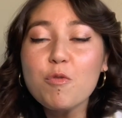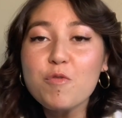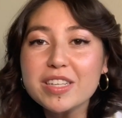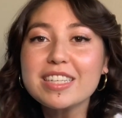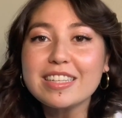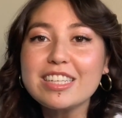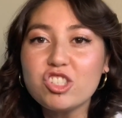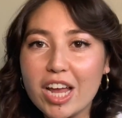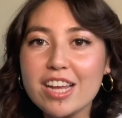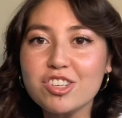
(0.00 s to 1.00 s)
physically
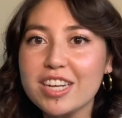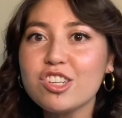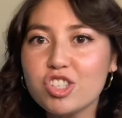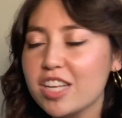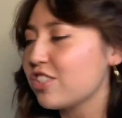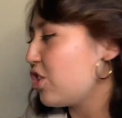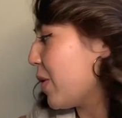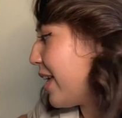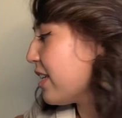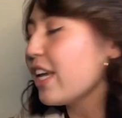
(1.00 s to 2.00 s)
change and adjust to
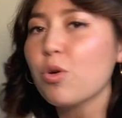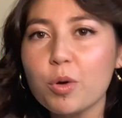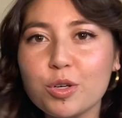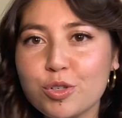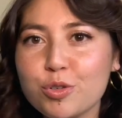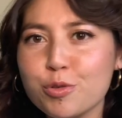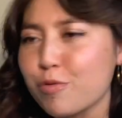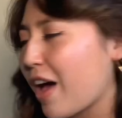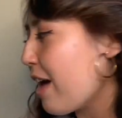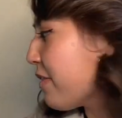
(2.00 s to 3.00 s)
it in order to
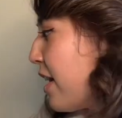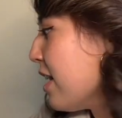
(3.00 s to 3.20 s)
survive.